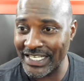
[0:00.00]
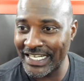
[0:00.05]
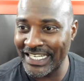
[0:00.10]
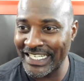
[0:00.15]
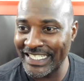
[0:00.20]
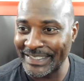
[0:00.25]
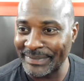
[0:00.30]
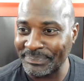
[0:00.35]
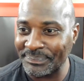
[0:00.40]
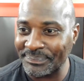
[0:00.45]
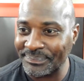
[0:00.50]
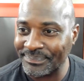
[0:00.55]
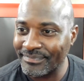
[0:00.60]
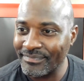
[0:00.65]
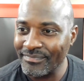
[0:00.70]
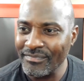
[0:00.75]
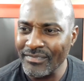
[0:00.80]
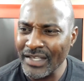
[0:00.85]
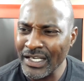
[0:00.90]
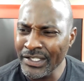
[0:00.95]
Um,
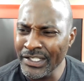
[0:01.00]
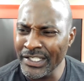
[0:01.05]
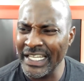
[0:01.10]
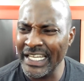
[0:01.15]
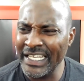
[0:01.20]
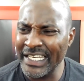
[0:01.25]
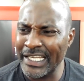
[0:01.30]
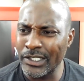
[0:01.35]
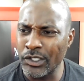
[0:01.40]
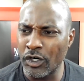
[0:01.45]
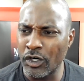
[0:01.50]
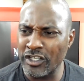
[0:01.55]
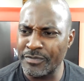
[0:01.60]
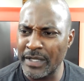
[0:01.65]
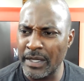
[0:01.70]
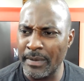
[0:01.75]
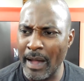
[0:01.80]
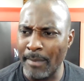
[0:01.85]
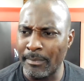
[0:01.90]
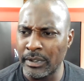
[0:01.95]
the thing that annoys me
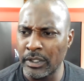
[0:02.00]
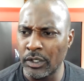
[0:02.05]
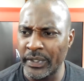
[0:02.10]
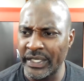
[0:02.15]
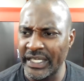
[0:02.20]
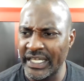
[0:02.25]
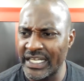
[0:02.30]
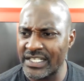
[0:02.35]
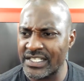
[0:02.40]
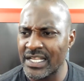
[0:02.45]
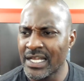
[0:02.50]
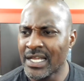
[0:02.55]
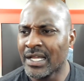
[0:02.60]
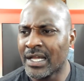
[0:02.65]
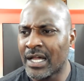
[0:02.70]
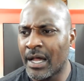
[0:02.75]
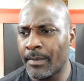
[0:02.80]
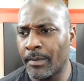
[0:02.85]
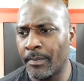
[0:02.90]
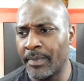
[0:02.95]
about Bluey is
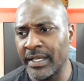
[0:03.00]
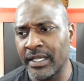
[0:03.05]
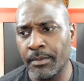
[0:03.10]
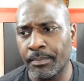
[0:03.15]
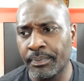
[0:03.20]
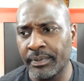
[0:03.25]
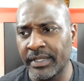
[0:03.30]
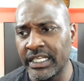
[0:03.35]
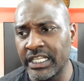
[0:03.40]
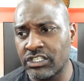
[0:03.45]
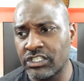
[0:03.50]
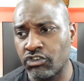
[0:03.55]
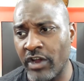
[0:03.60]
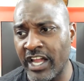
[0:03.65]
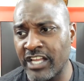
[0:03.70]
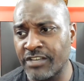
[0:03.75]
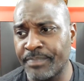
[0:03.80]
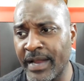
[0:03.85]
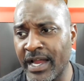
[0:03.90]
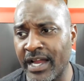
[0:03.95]
I'm gonna be completely
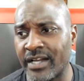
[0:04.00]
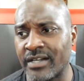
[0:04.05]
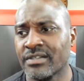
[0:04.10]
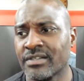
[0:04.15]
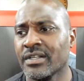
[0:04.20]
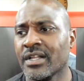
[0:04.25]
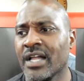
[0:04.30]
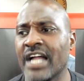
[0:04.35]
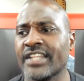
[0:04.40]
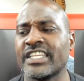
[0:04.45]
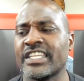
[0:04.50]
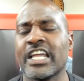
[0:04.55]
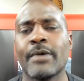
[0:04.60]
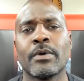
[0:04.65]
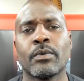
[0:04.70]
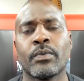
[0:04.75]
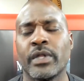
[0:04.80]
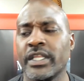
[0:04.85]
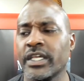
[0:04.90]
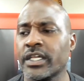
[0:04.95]
transparent. I think I'm
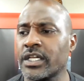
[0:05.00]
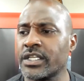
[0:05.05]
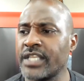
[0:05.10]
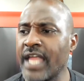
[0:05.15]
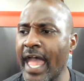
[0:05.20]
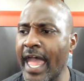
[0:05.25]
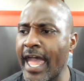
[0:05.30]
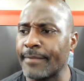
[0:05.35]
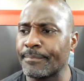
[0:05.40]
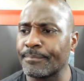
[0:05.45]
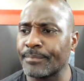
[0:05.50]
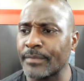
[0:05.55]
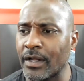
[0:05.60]
a really good dad.